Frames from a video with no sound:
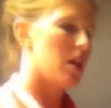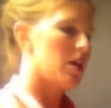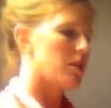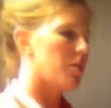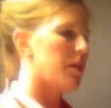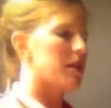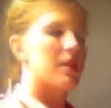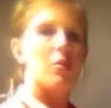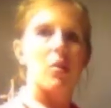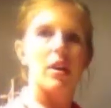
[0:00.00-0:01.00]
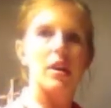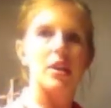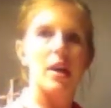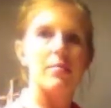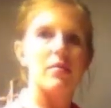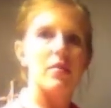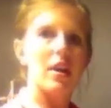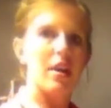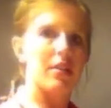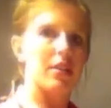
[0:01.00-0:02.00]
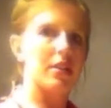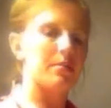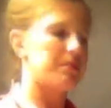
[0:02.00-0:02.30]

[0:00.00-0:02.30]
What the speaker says: So placing one on top of the other,